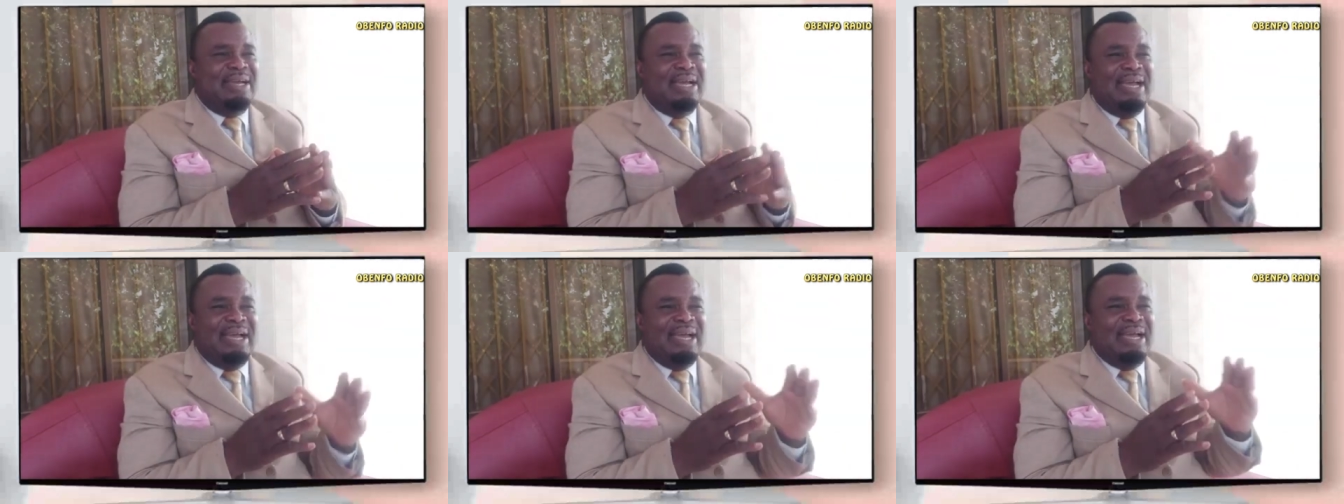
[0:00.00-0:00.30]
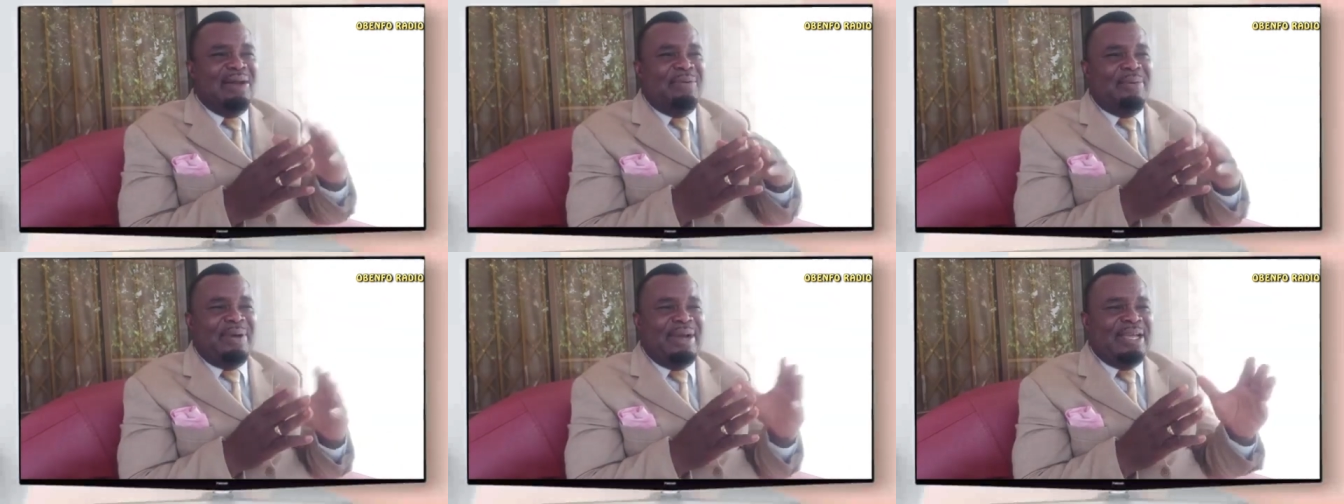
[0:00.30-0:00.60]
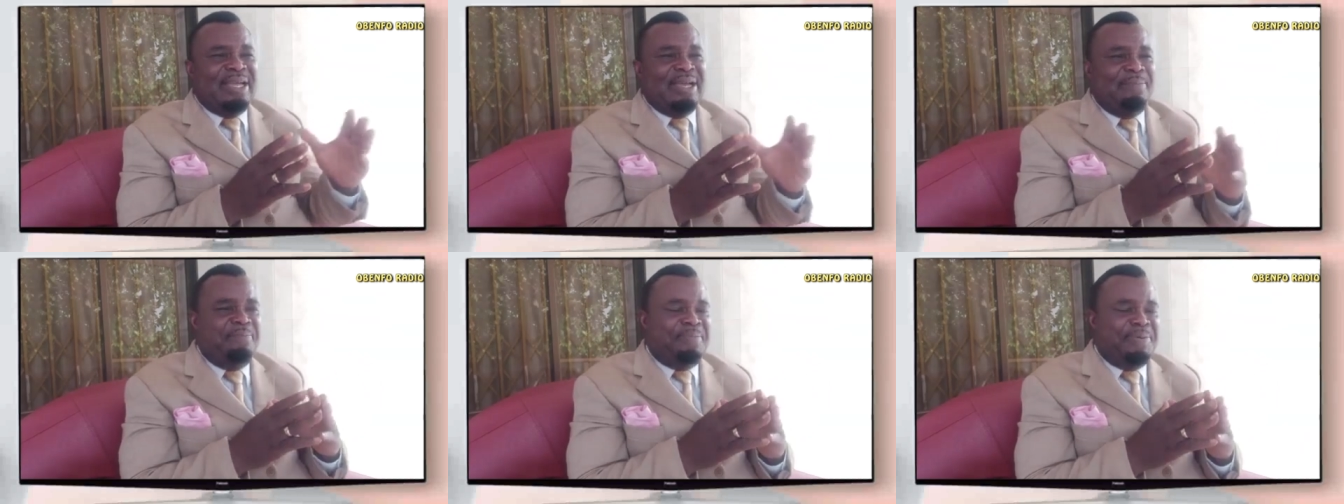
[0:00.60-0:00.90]
Why
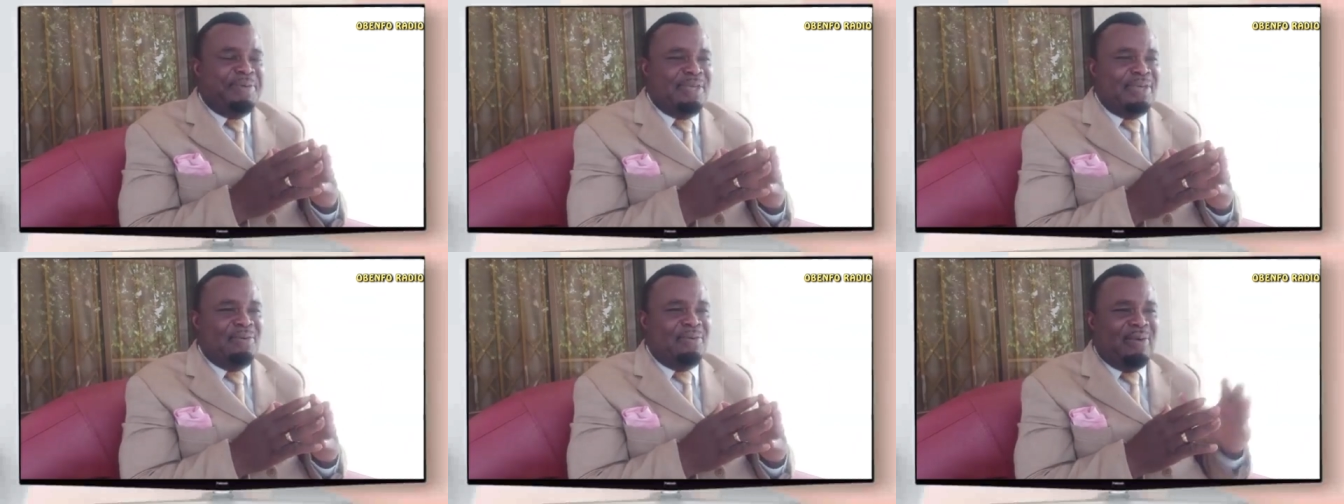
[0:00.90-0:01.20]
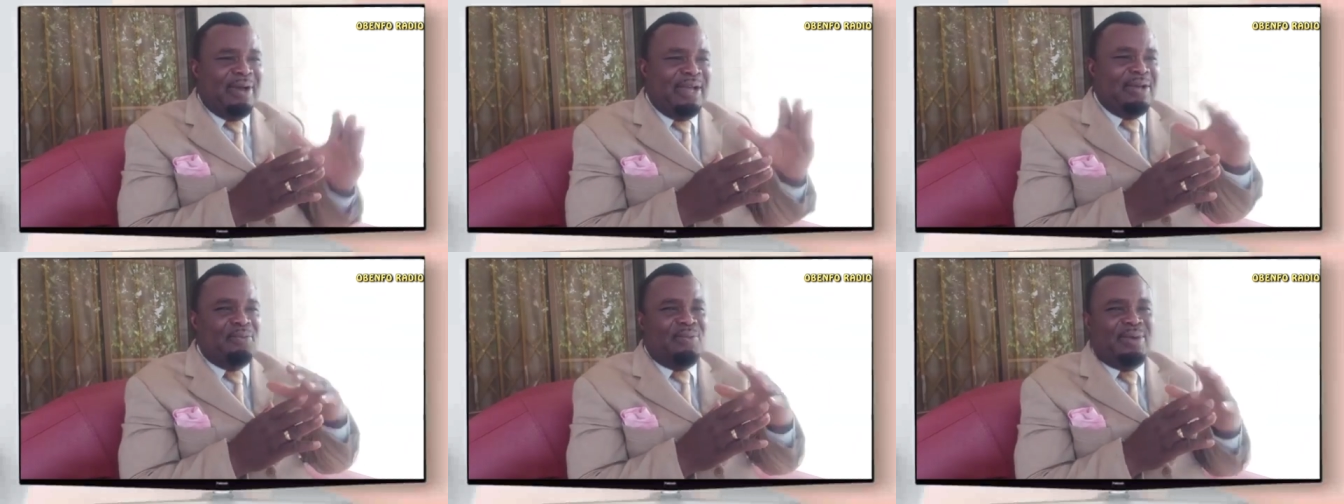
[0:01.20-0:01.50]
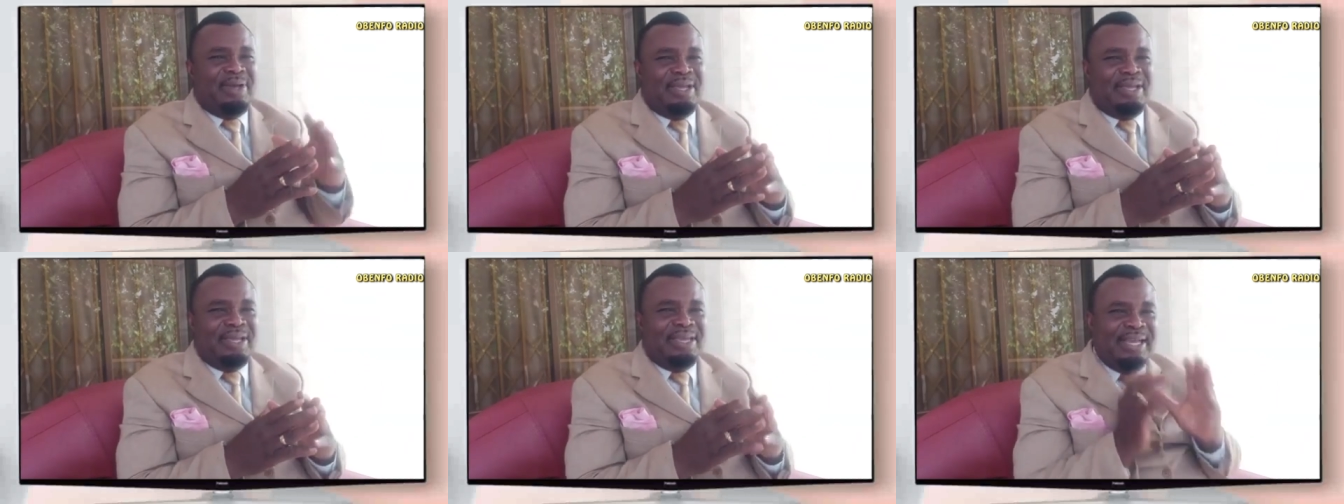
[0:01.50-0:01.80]
MP? Why
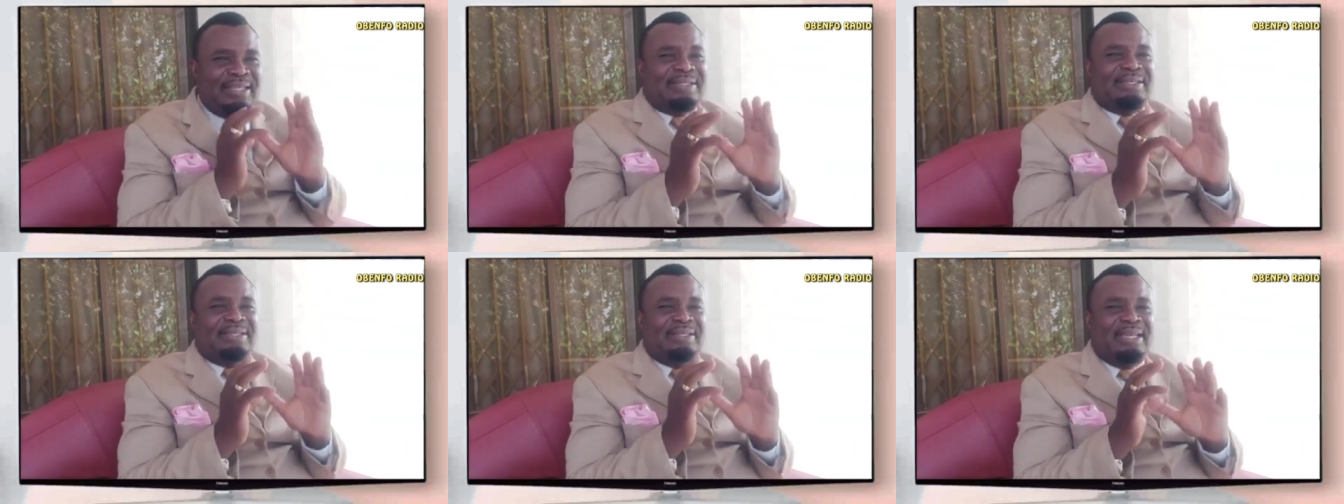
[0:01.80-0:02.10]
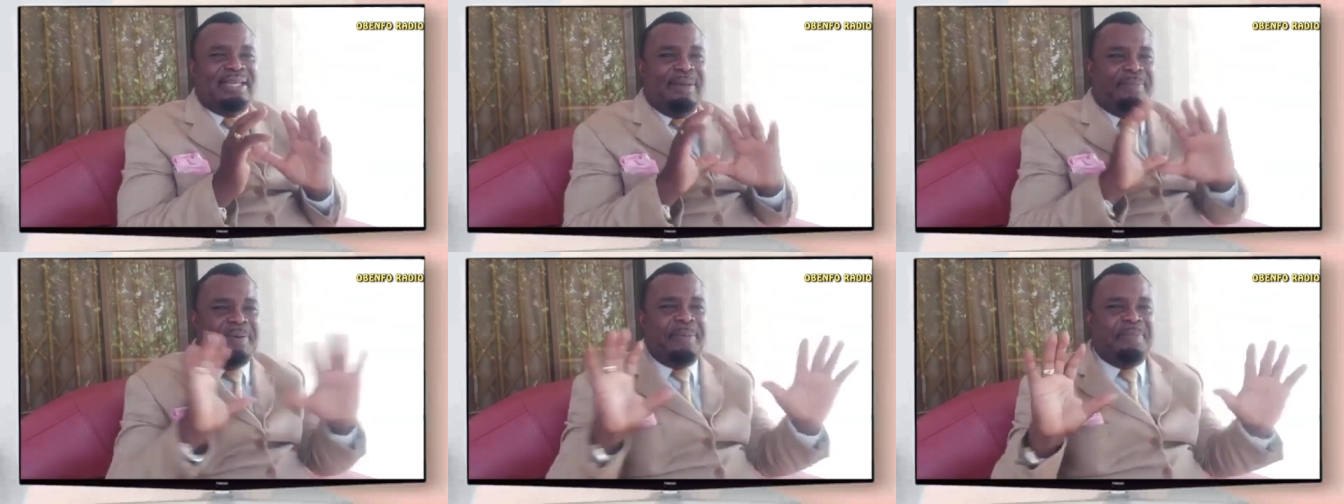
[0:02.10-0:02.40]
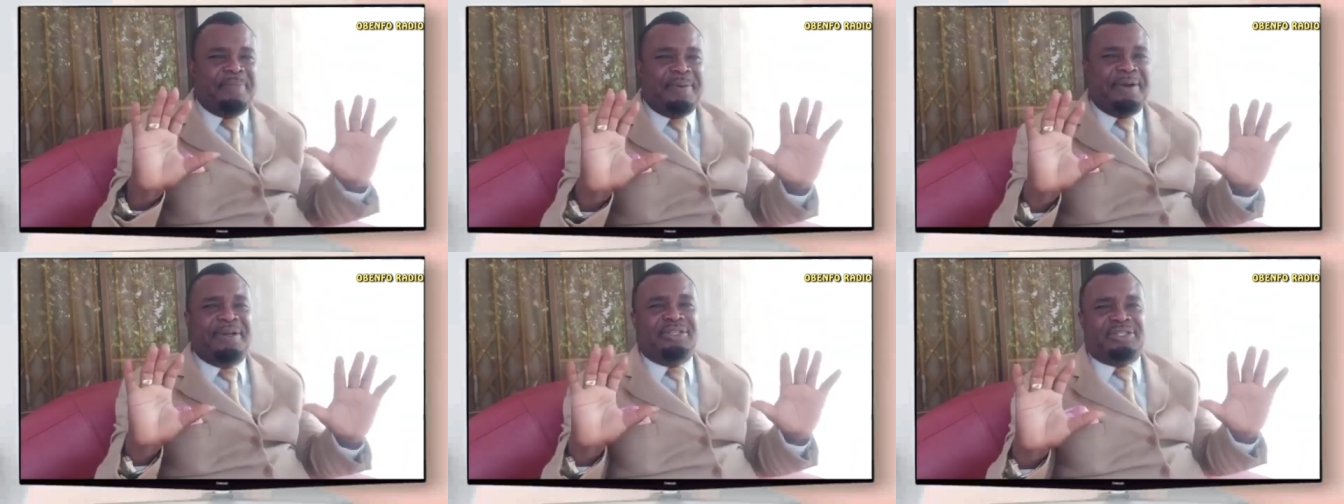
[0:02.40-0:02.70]
we? Yes, a
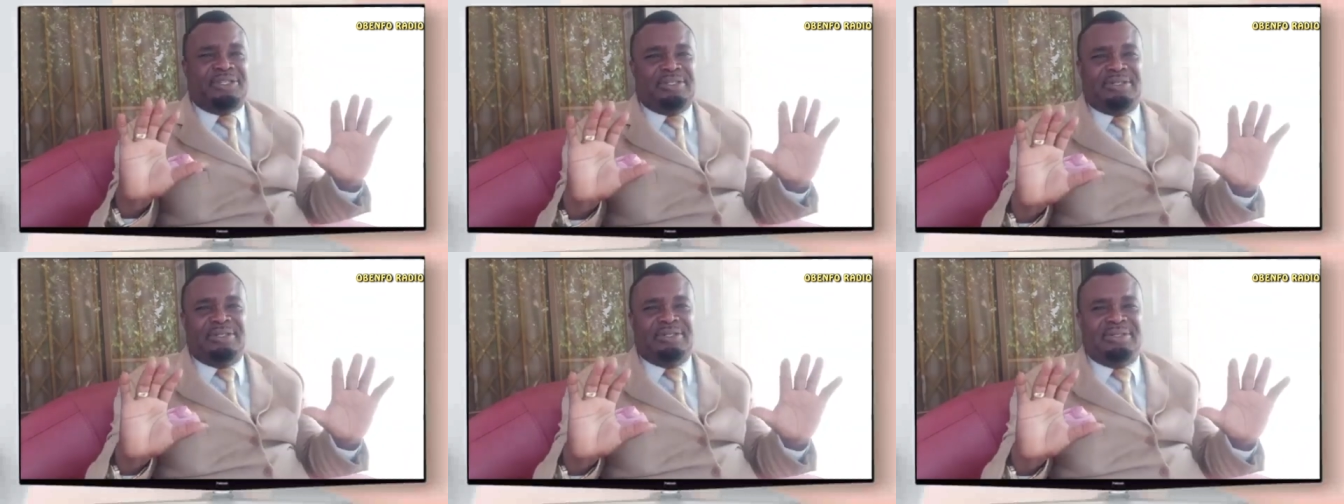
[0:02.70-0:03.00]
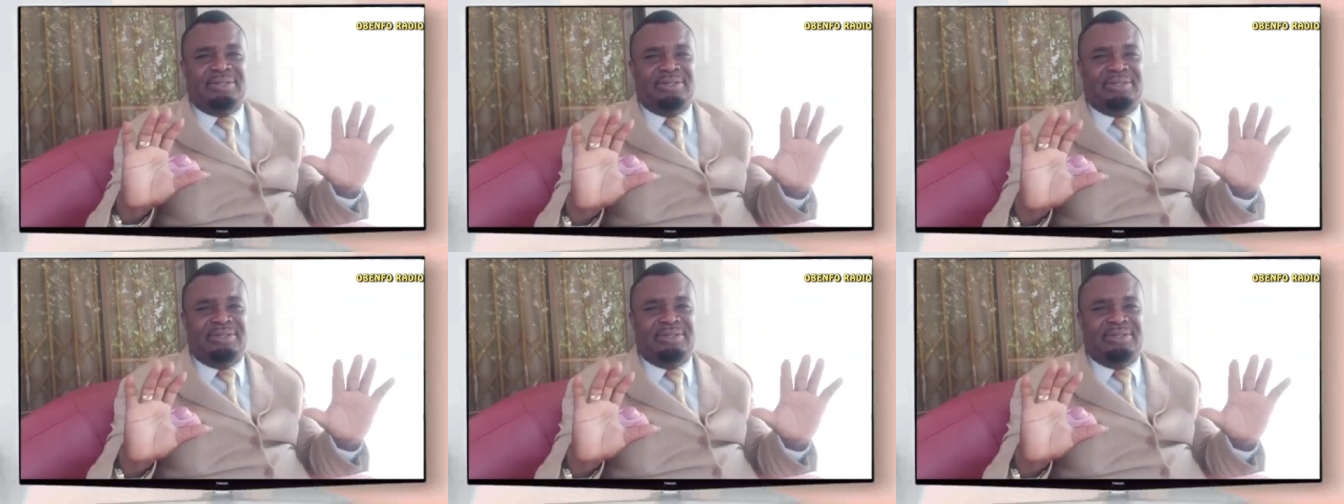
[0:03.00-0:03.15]
preparation.